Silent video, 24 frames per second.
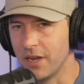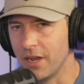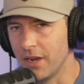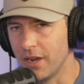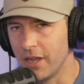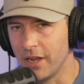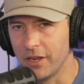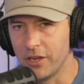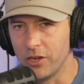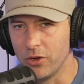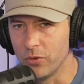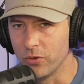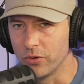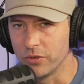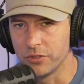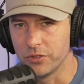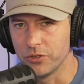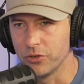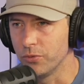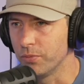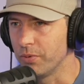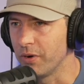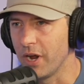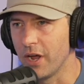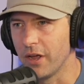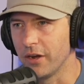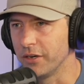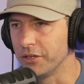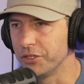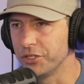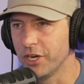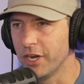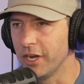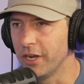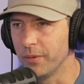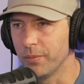like you were super out of
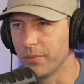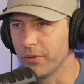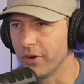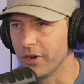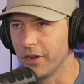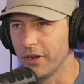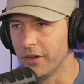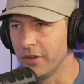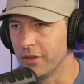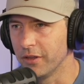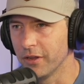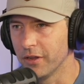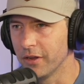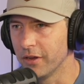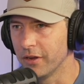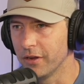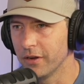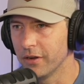shape or anything.